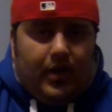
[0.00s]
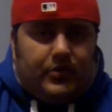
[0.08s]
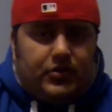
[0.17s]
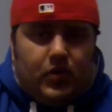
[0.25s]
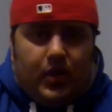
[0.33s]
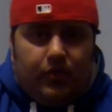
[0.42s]
I
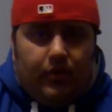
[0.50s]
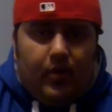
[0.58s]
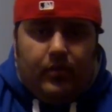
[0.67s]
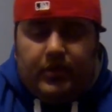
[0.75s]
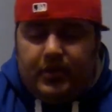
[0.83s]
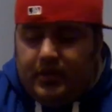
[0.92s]
enjoy
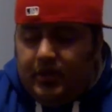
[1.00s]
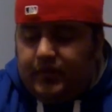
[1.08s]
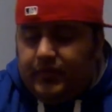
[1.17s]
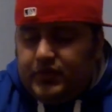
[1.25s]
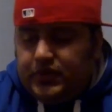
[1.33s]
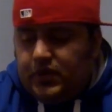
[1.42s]
throwing this disc
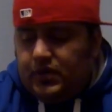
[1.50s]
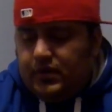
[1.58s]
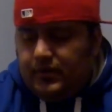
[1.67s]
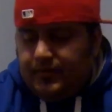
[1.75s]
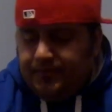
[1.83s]
for sure.